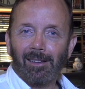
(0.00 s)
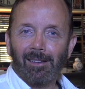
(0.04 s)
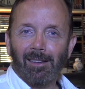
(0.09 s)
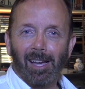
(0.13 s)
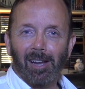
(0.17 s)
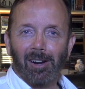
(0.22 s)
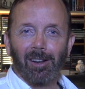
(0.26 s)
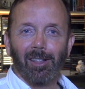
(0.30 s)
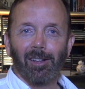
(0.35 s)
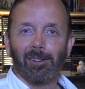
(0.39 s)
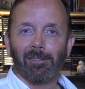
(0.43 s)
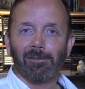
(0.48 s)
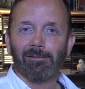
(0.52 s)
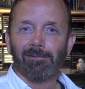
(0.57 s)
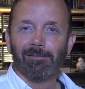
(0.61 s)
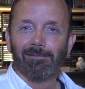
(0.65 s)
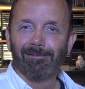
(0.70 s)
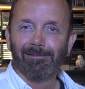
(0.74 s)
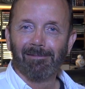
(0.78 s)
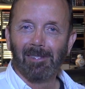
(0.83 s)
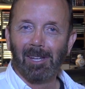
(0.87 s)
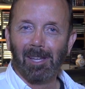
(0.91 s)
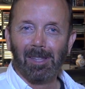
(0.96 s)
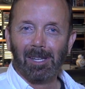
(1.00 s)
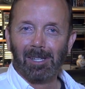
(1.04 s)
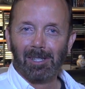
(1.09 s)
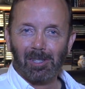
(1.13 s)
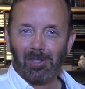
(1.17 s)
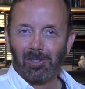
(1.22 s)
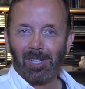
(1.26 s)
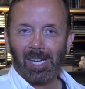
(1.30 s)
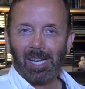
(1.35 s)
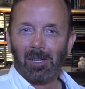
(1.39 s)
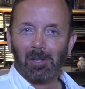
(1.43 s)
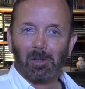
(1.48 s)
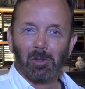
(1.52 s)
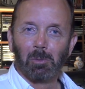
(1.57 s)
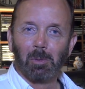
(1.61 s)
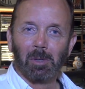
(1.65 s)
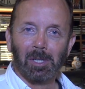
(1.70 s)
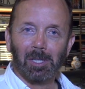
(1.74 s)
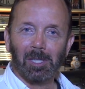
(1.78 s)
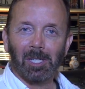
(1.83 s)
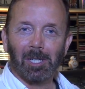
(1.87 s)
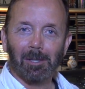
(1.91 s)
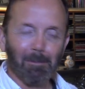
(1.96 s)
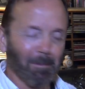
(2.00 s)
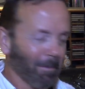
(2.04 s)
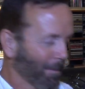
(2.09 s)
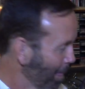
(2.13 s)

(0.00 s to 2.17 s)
I don't know. I think this take was pretty good.